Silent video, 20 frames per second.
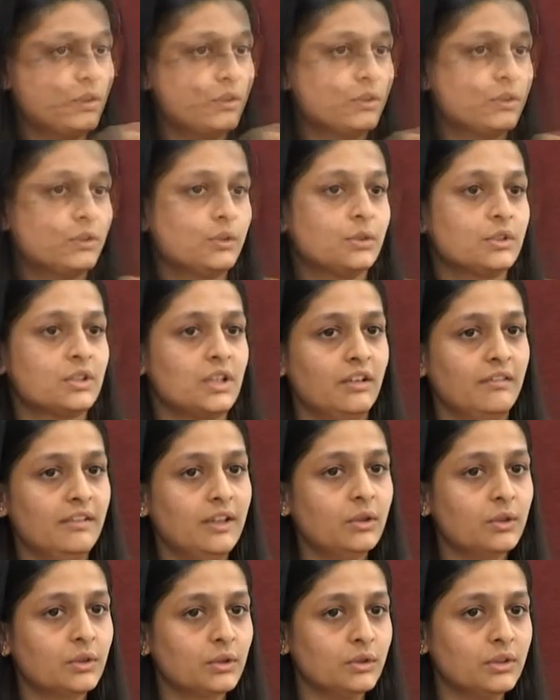So, shall
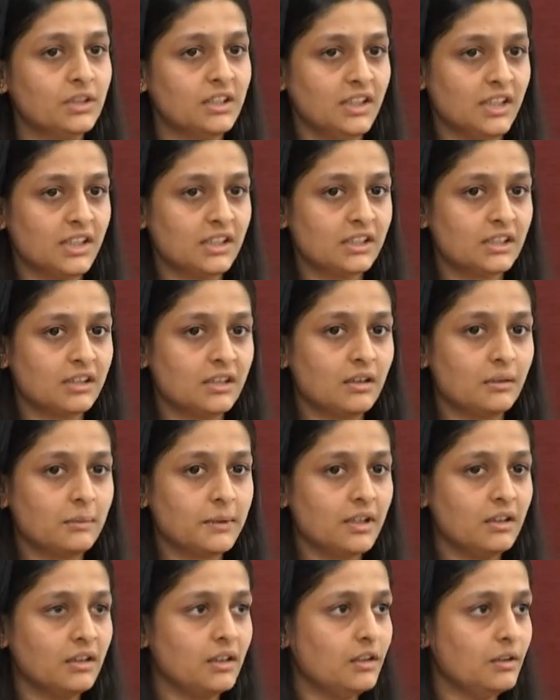we go to the next
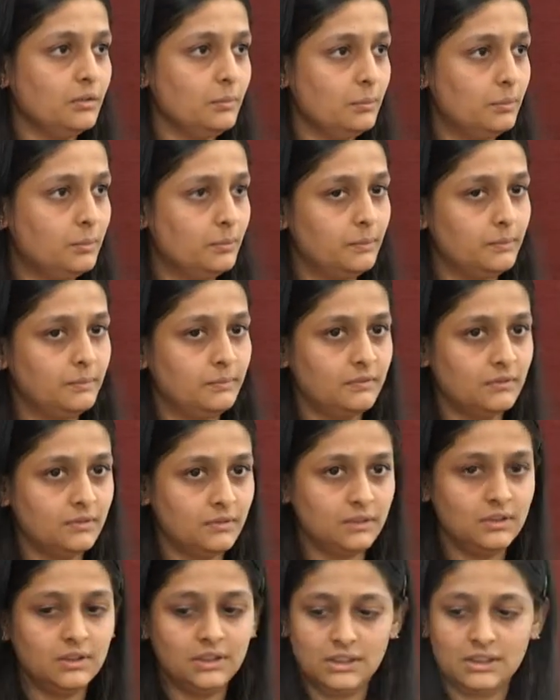command now?
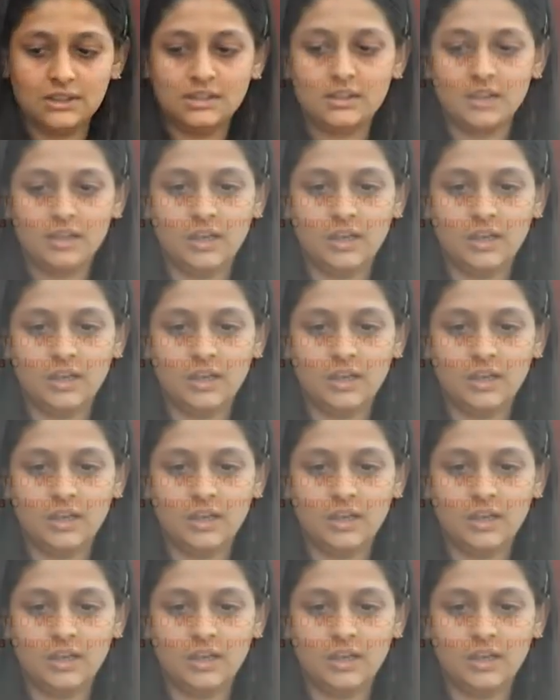This is